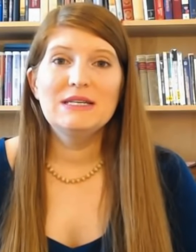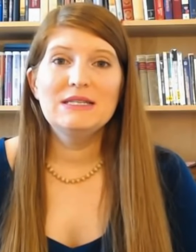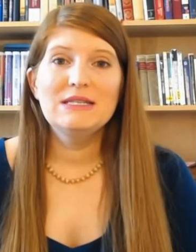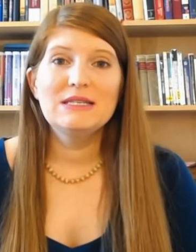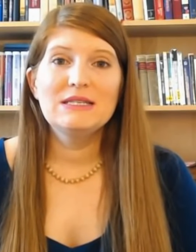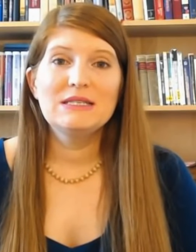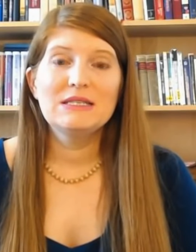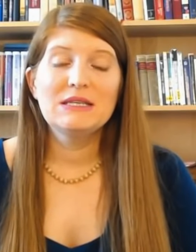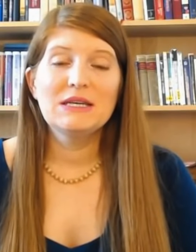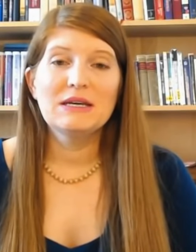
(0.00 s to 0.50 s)
to
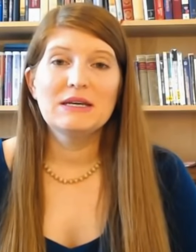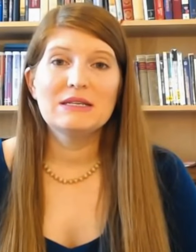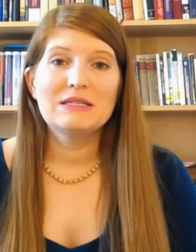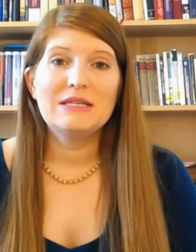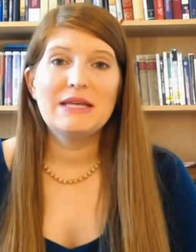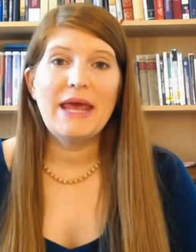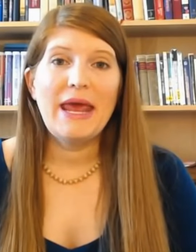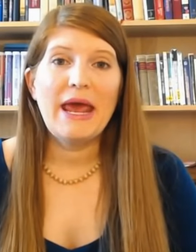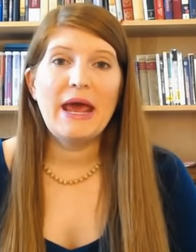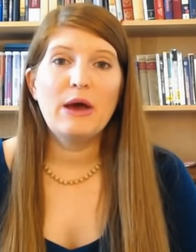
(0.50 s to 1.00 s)

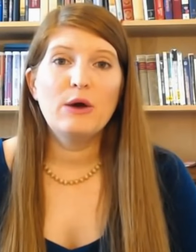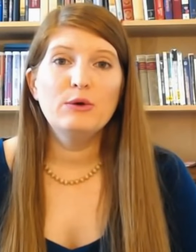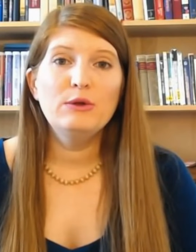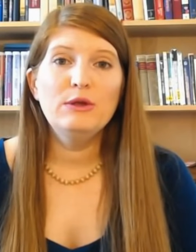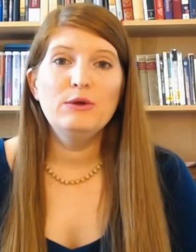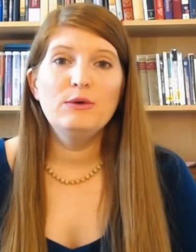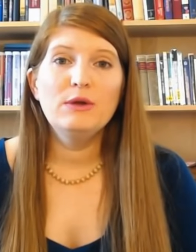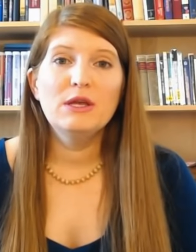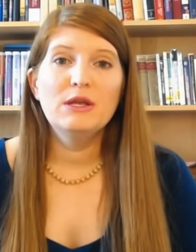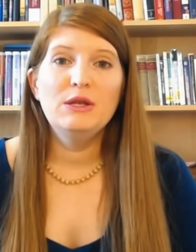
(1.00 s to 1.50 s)
discuss how
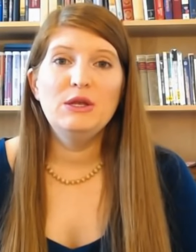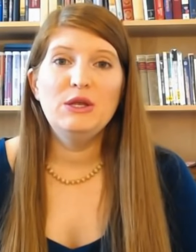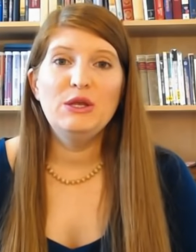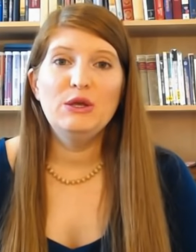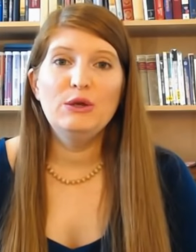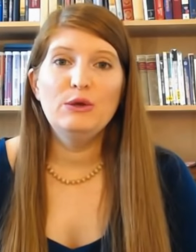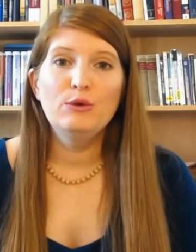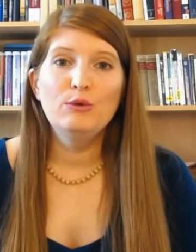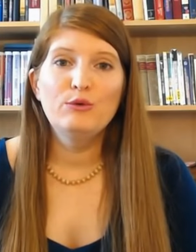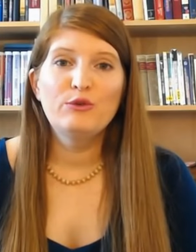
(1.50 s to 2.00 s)
you can
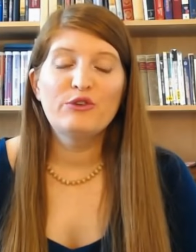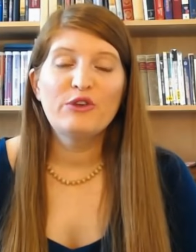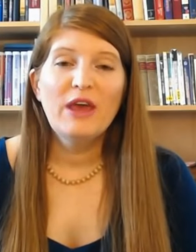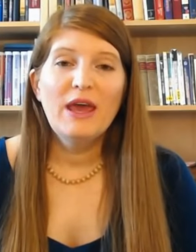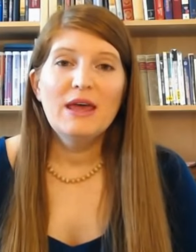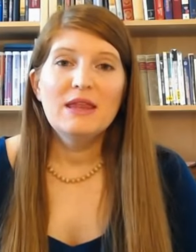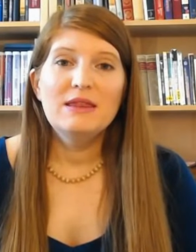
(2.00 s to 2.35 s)
use